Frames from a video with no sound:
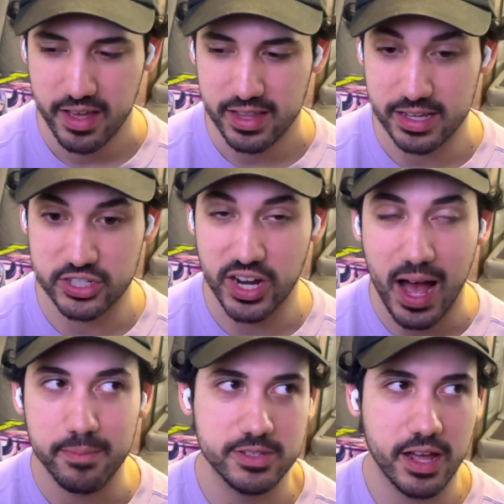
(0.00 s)
like
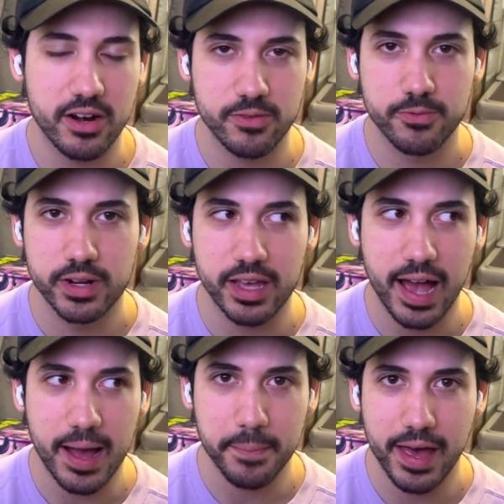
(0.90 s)
jobs that are really
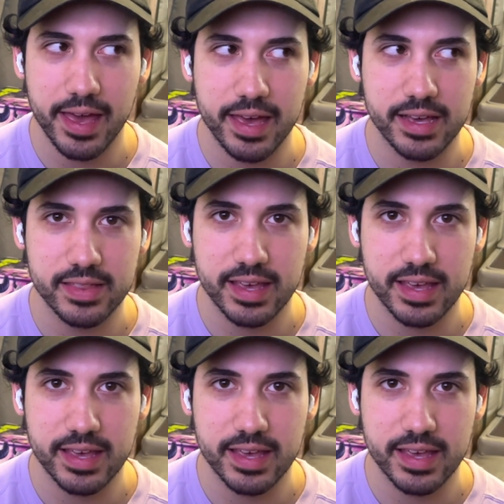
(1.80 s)
high paying and